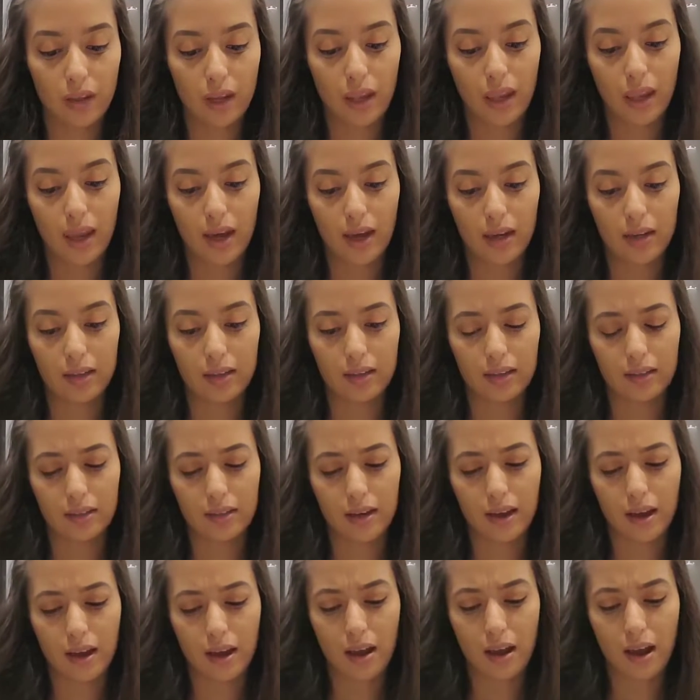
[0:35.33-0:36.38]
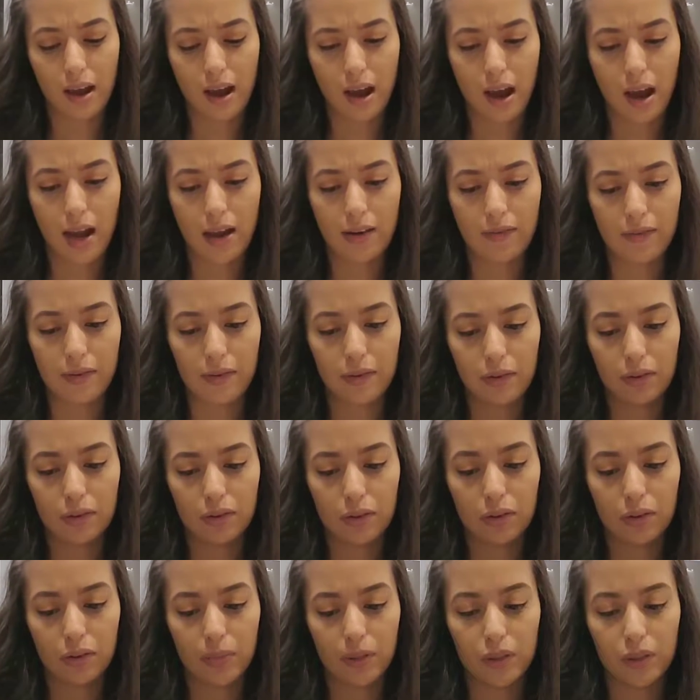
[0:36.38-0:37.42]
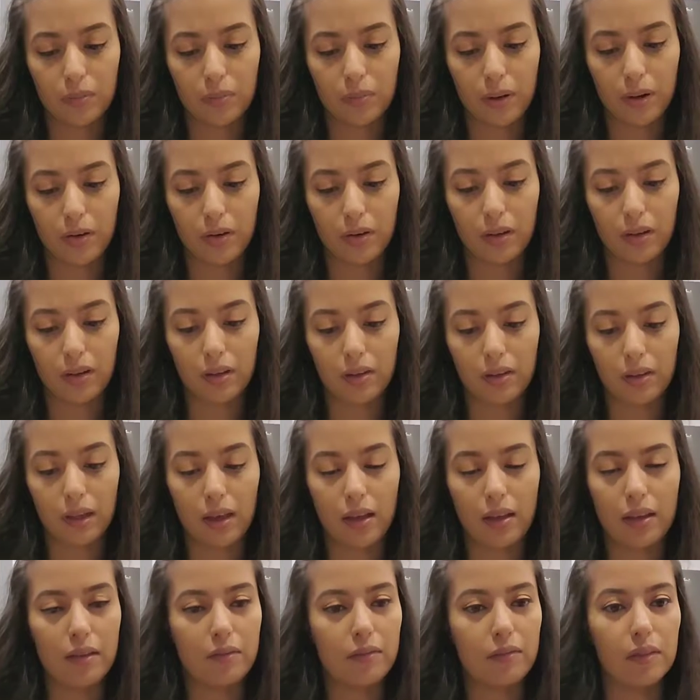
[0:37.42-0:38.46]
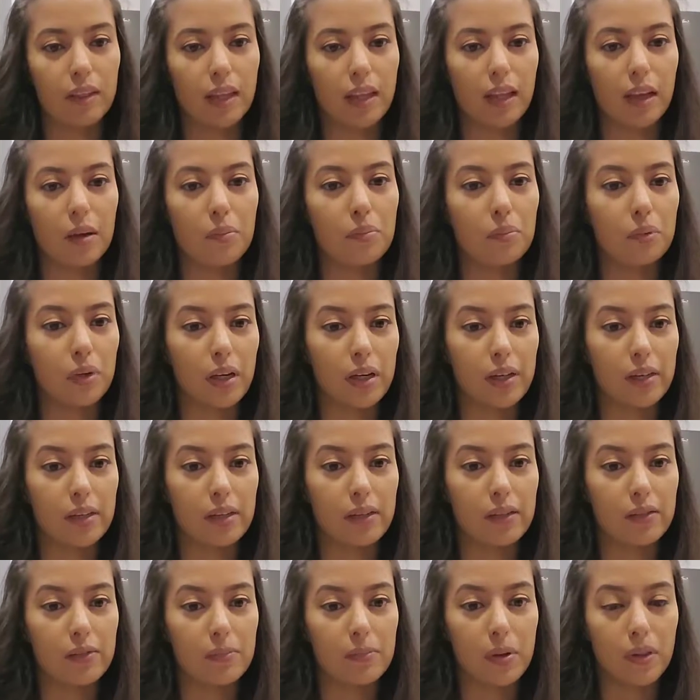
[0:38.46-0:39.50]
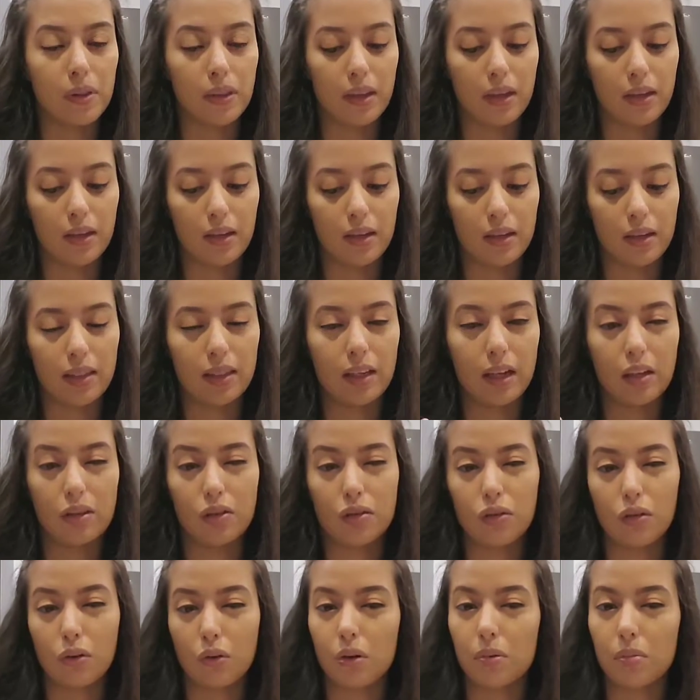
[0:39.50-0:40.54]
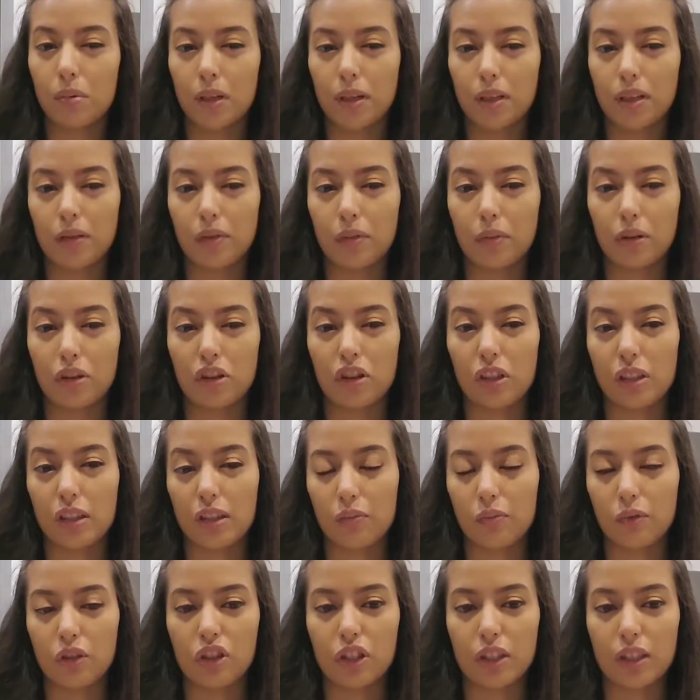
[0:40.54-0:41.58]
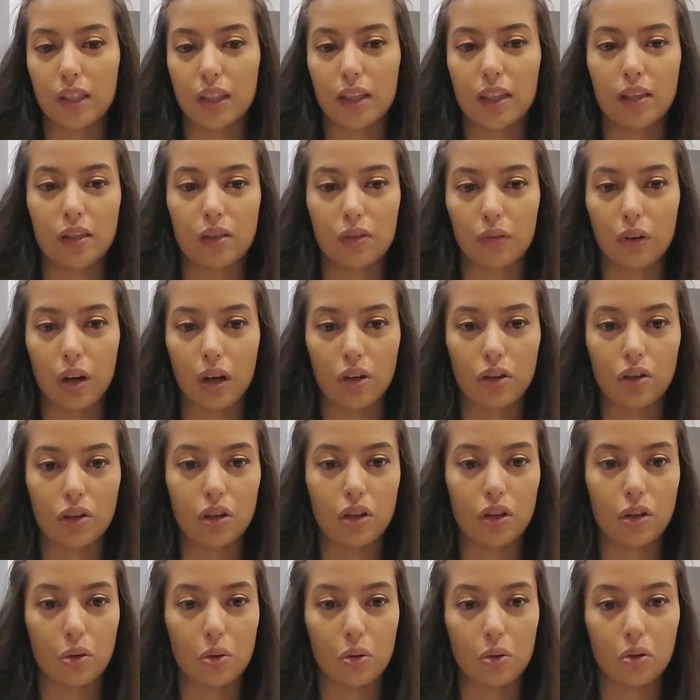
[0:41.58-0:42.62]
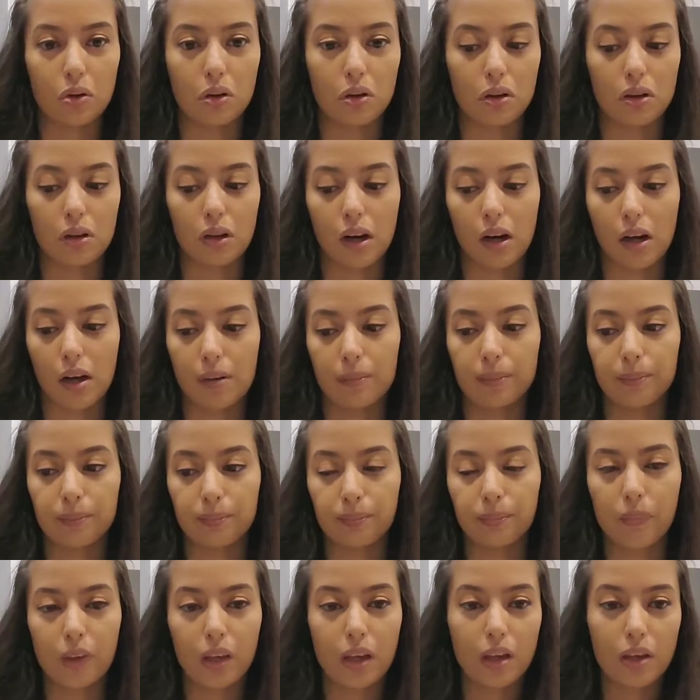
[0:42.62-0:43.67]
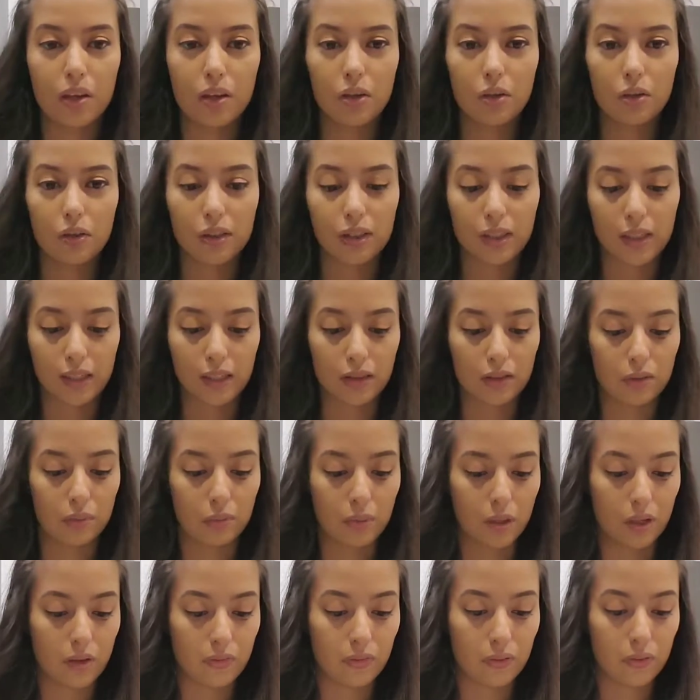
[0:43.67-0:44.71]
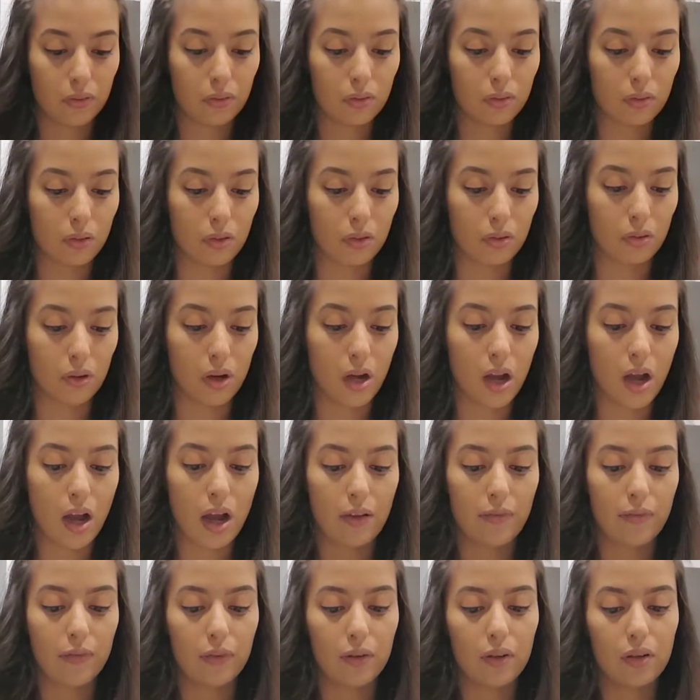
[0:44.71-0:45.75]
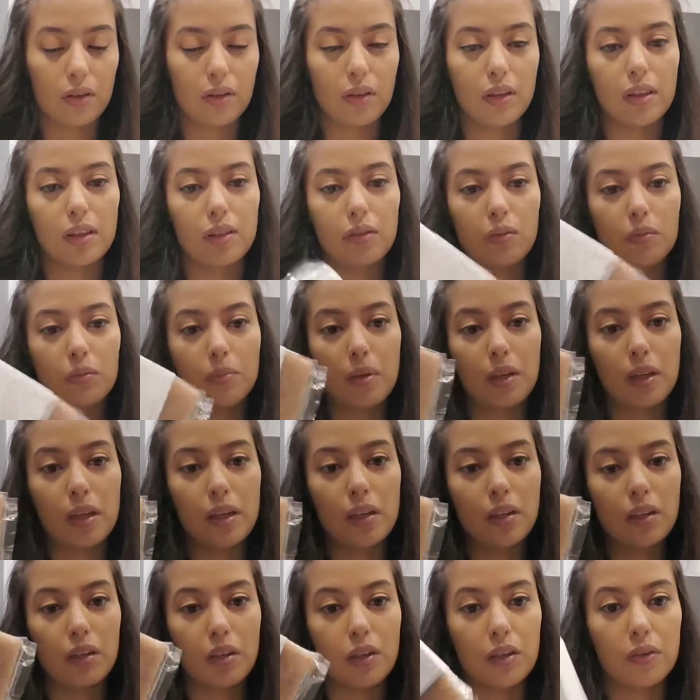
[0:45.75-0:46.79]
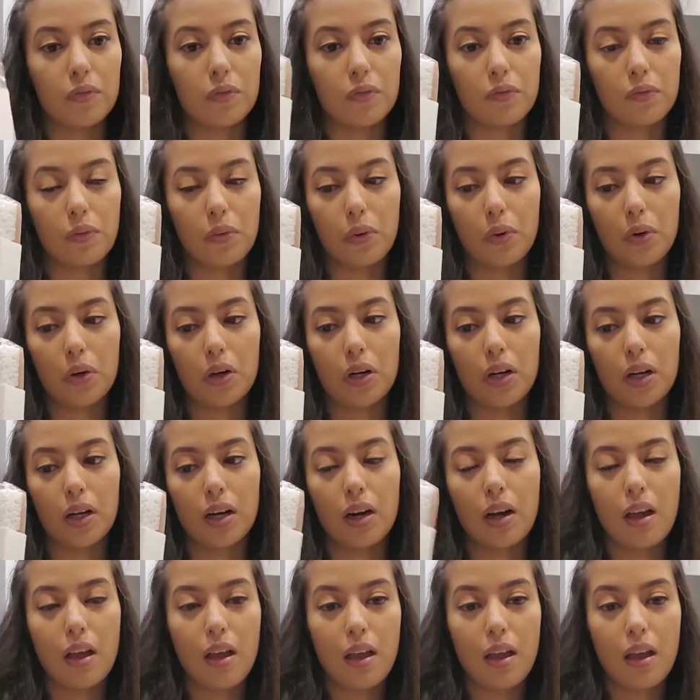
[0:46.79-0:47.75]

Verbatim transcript: And I've heard so much about it that it was like abrasive, but then it's not so abrasive, which, which is gonna scratch your, um, your sinks or whatever. So I figured this would be good for